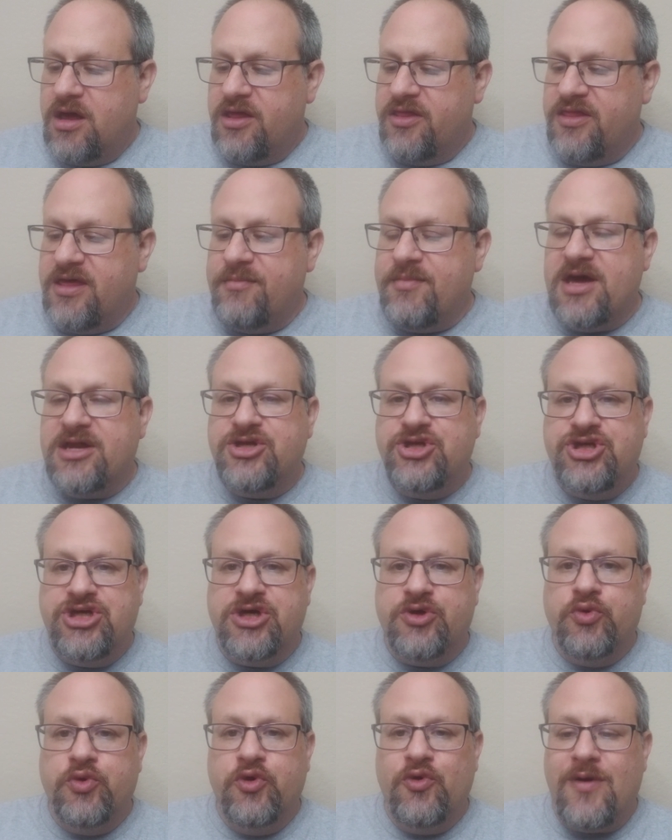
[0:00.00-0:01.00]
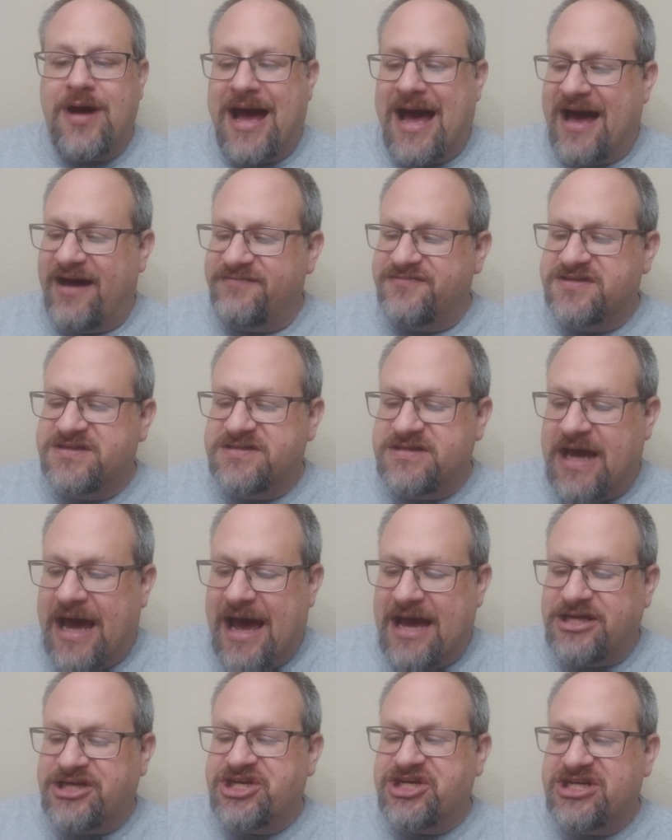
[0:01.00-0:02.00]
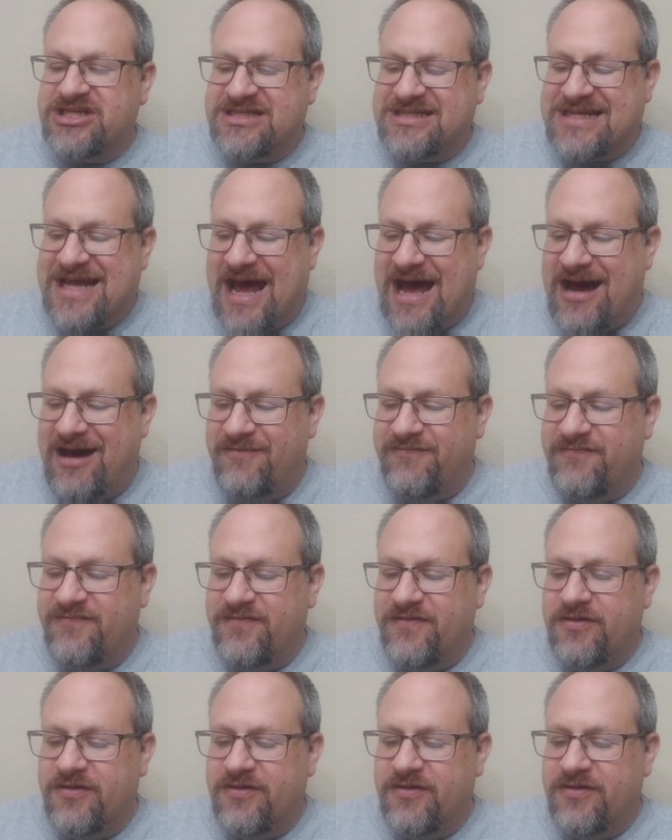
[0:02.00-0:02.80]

They met Jiru Ashstaff,